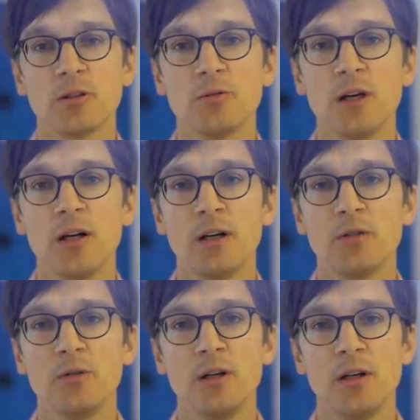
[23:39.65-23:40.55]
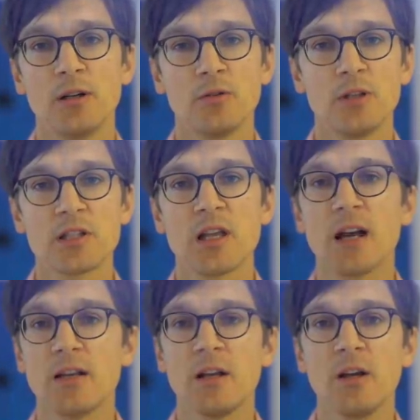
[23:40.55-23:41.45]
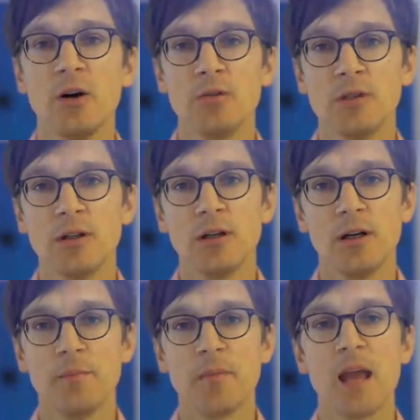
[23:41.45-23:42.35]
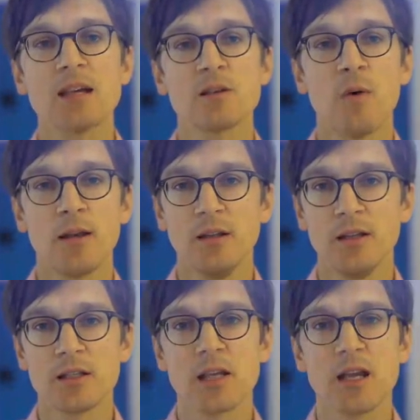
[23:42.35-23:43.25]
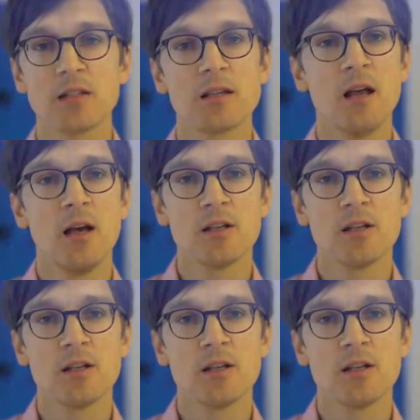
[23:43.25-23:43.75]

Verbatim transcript: to the to the to the starting node um, S one in this case.